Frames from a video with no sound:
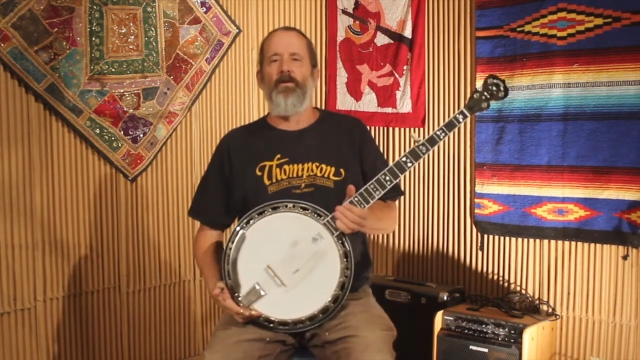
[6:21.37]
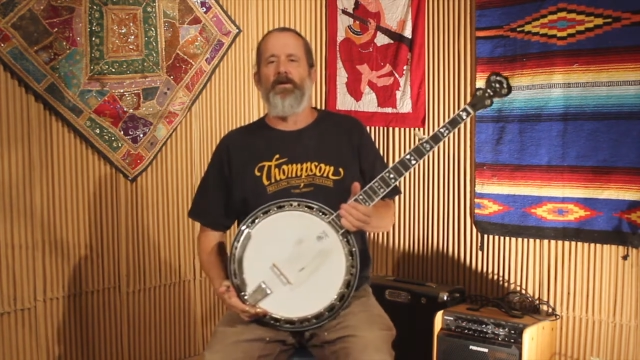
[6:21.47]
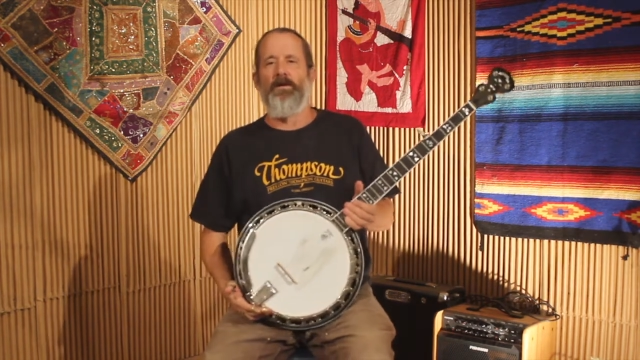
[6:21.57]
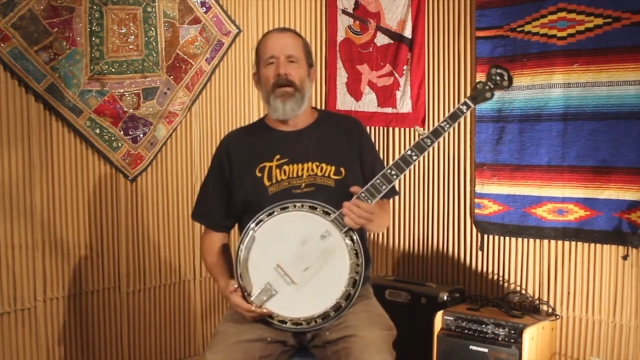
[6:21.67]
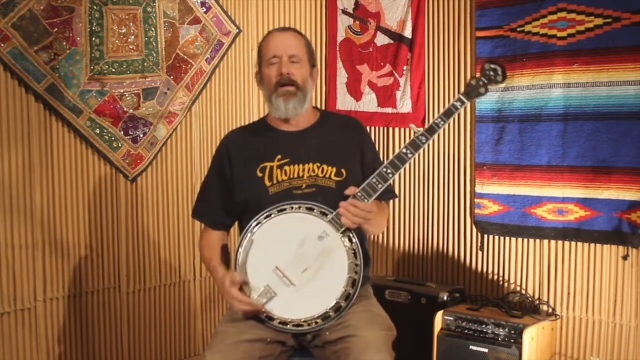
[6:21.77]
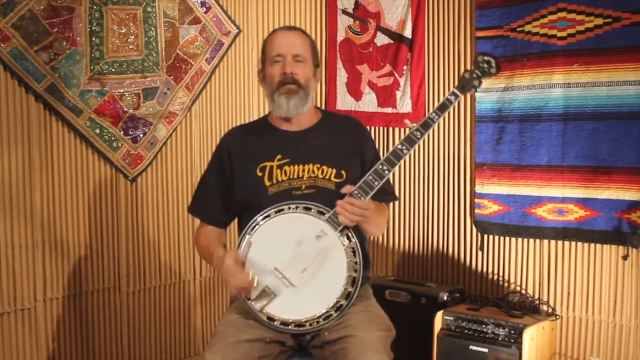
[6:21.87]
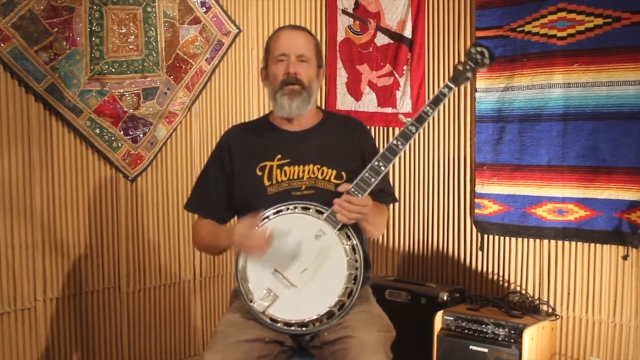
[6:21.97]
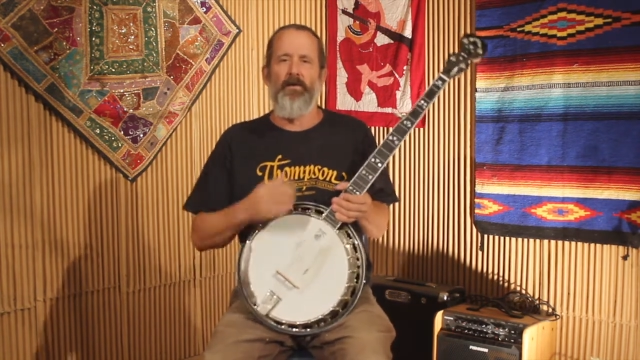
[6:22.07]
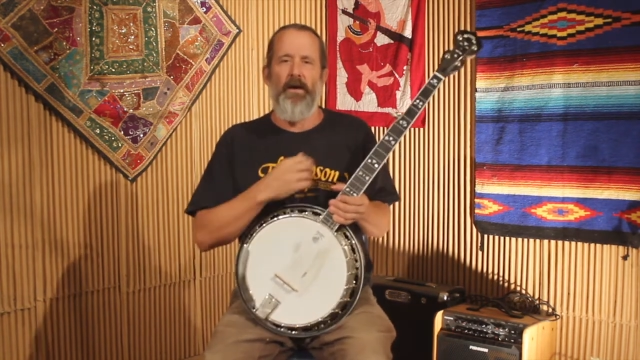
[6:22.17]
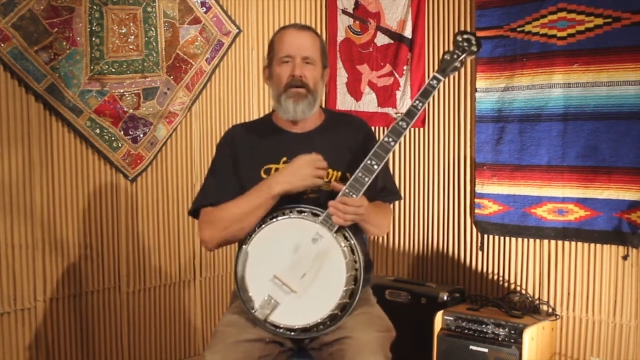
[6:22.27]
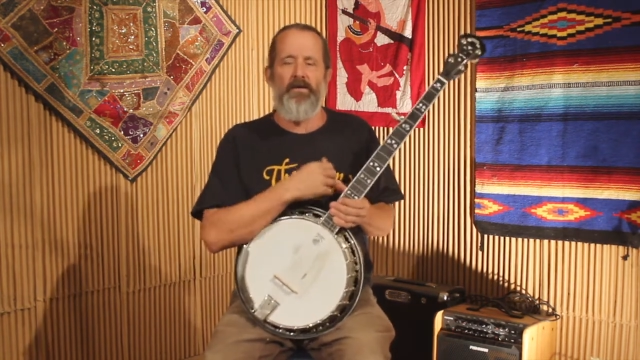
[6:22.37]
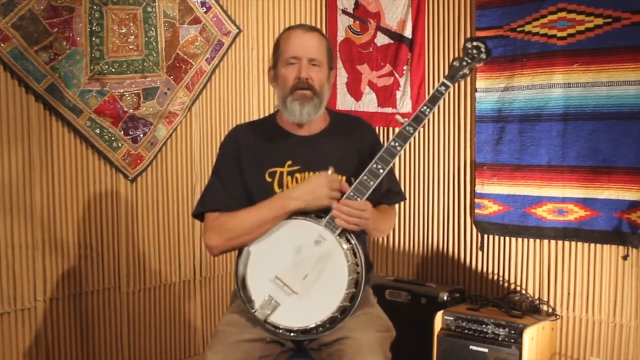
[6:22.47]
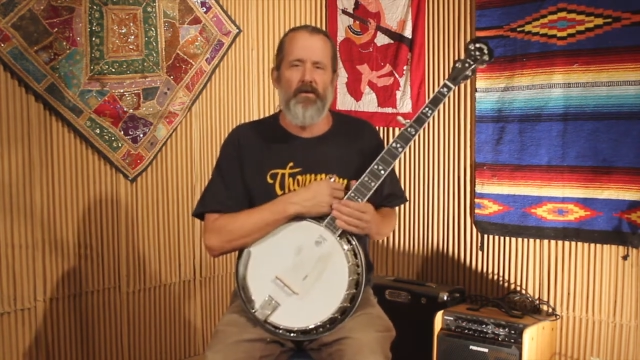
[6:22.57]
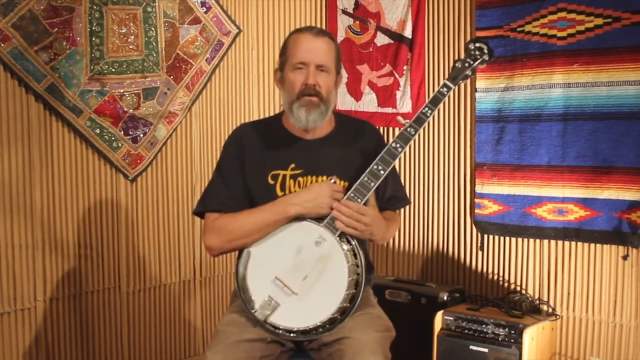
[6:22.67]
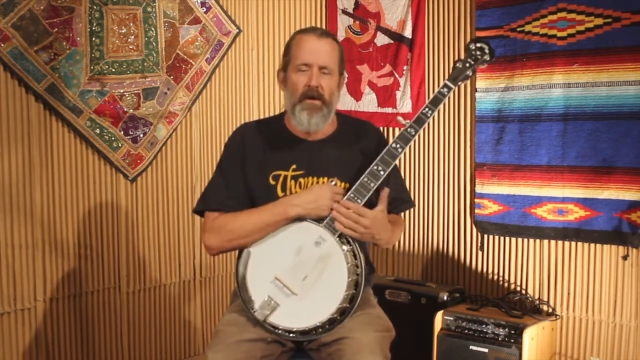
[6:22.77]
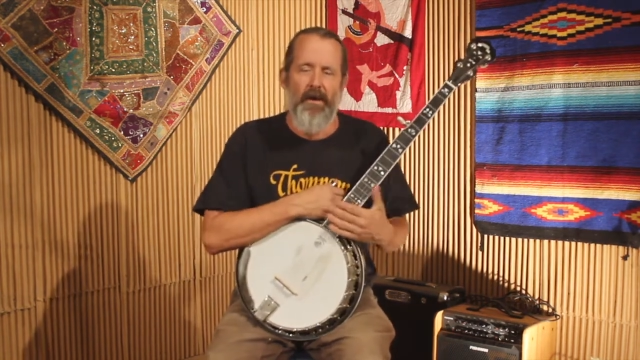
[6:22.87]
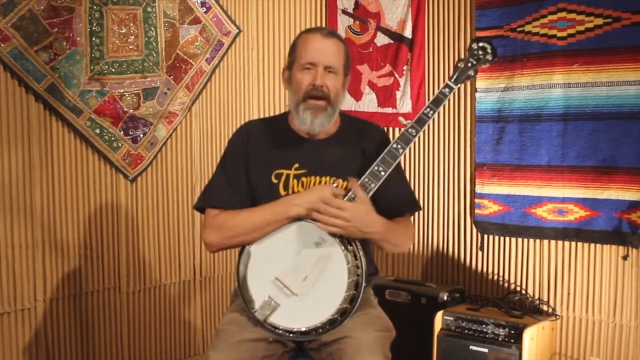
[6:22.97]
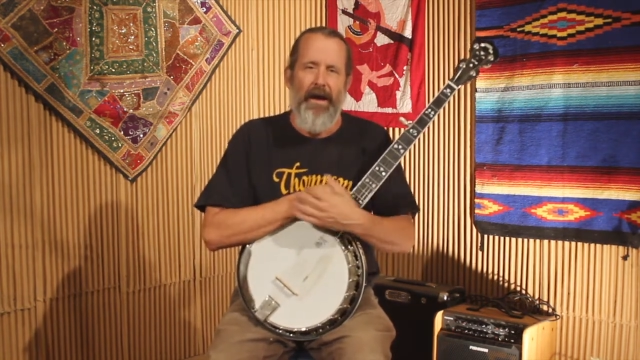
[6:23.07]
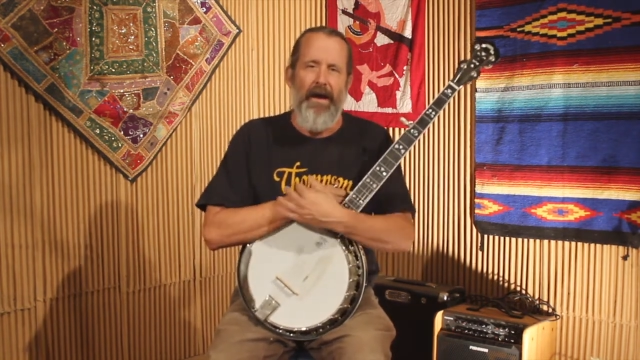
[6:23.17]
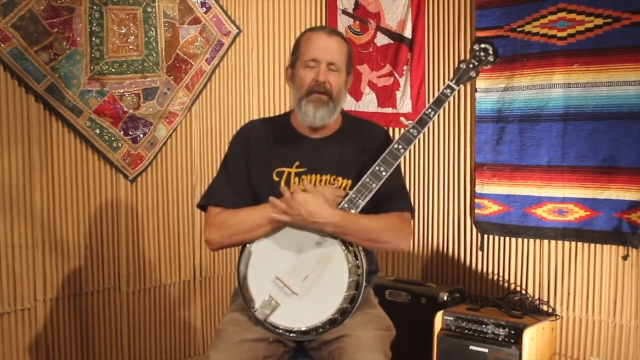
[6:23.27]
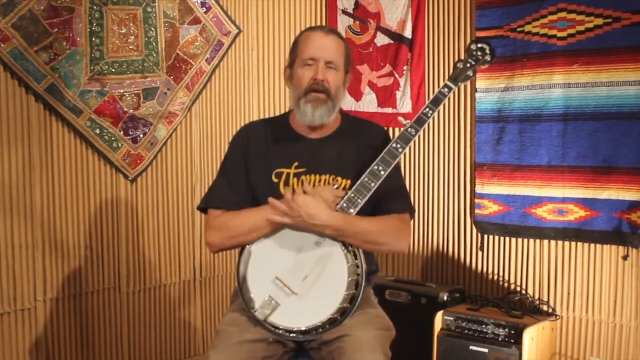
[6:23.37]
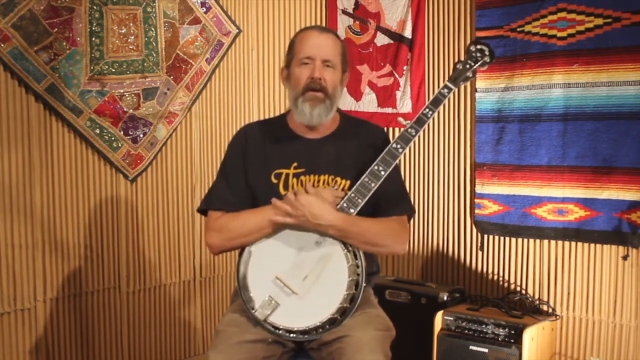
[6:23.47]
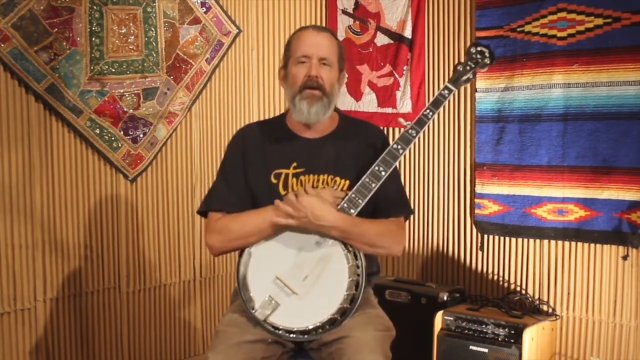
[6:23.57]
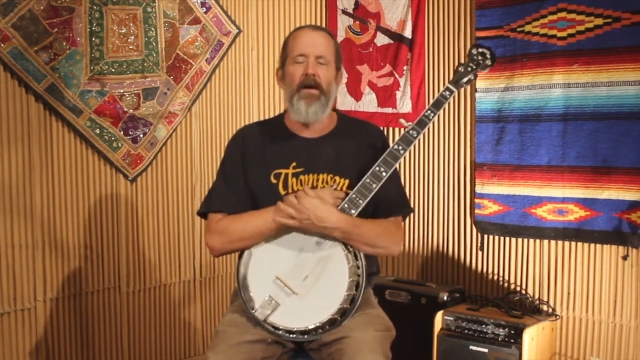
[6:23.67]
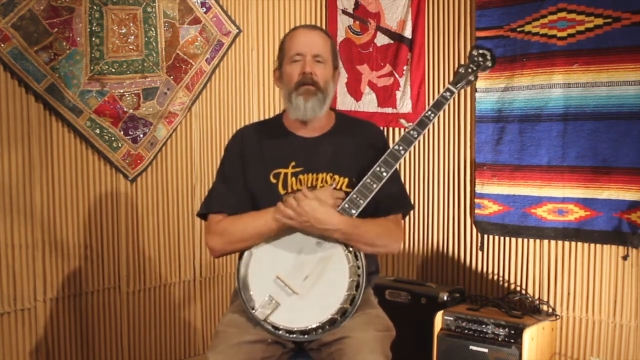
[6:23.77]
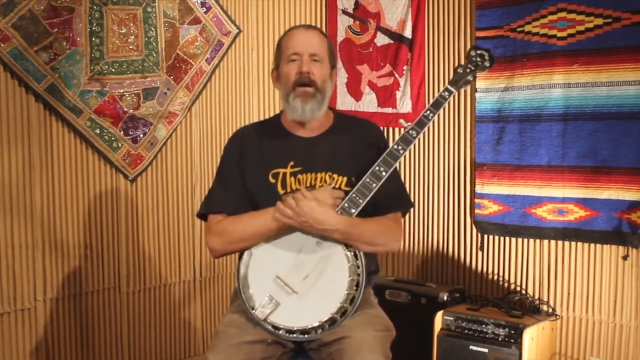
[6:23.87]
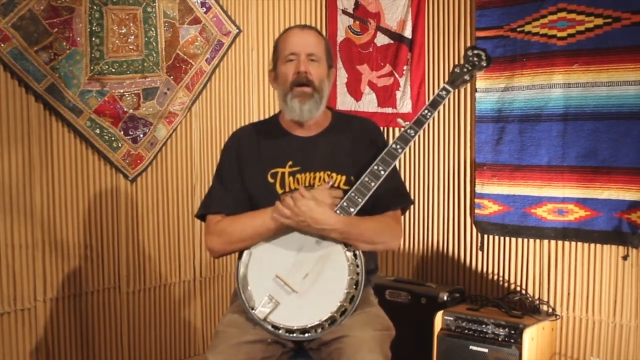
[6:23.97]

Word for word: which a lot of bluegrass tunes have in them.